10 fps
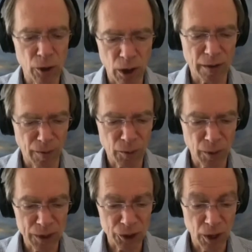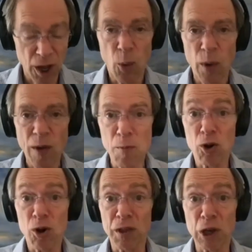Go Giver Influencer. We have a
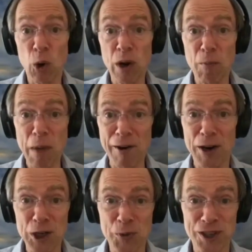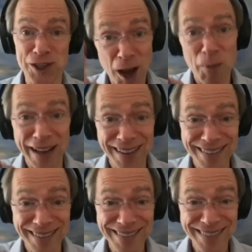book called The Go Giver Marriage, which is coming
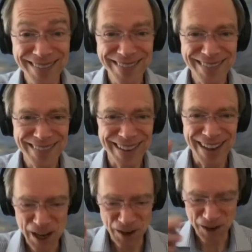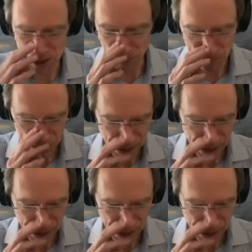in a year or so.